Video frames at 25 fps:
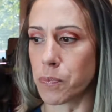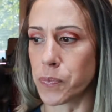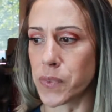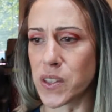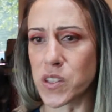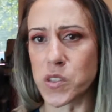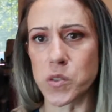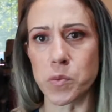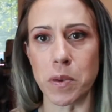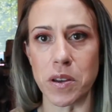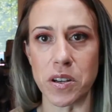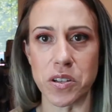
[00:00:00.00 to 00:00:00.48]

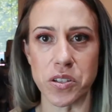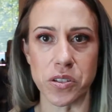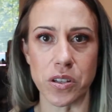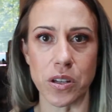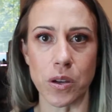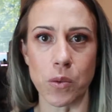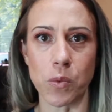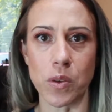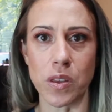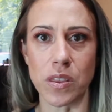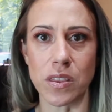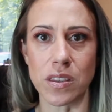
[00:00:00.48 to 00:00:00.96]
especially
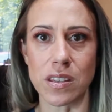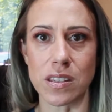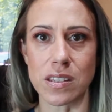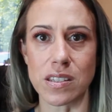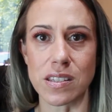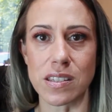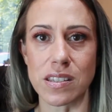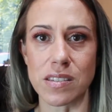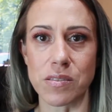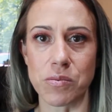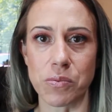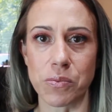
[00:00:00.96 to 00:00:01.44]
when
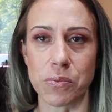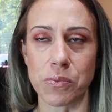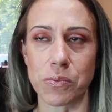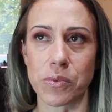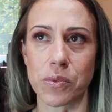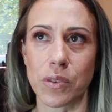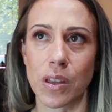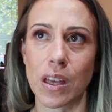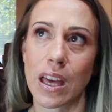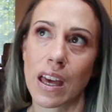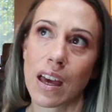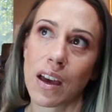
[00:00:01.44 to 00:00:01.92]
this
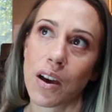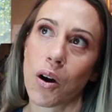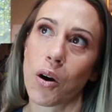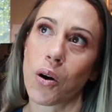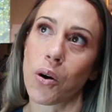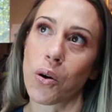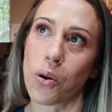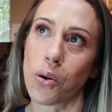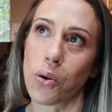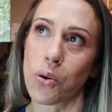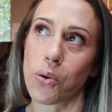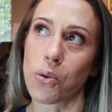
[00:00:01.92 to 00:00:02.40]

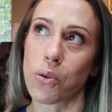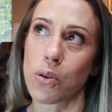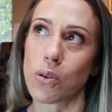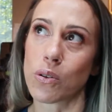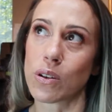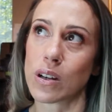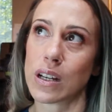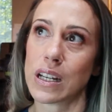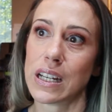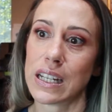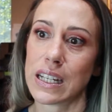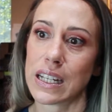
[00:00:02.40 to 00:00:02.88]
whole